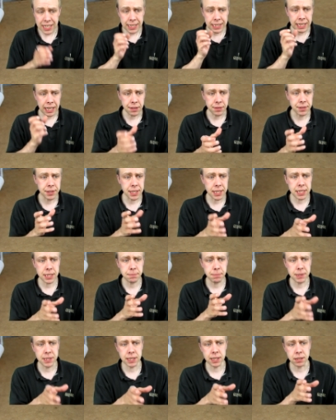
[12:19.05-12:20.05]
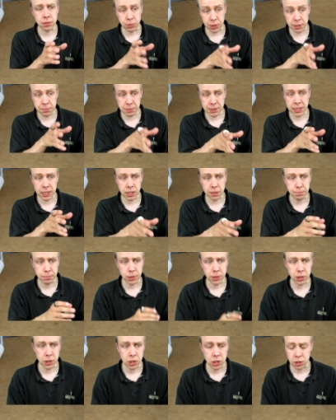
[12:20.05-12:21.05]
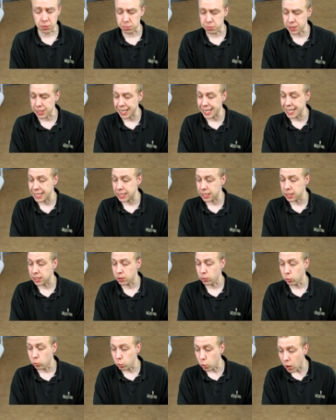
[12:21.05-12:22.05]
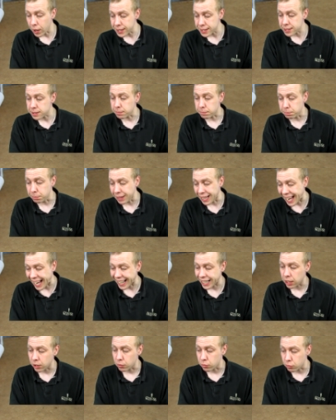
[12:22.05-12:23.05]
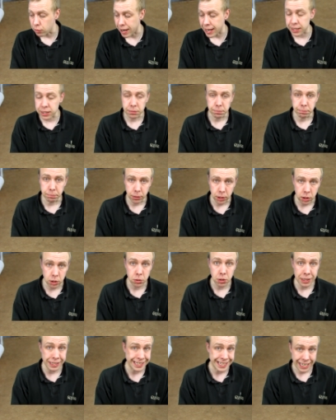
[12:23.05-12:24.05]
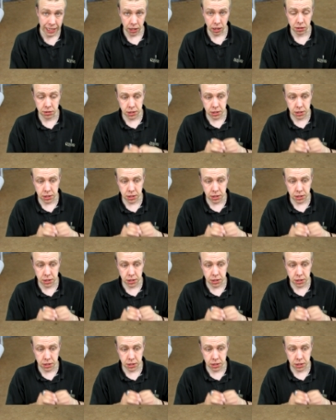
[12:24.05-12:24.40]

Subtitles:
Now, this particular product comes in white, black, red, blue, and yellow.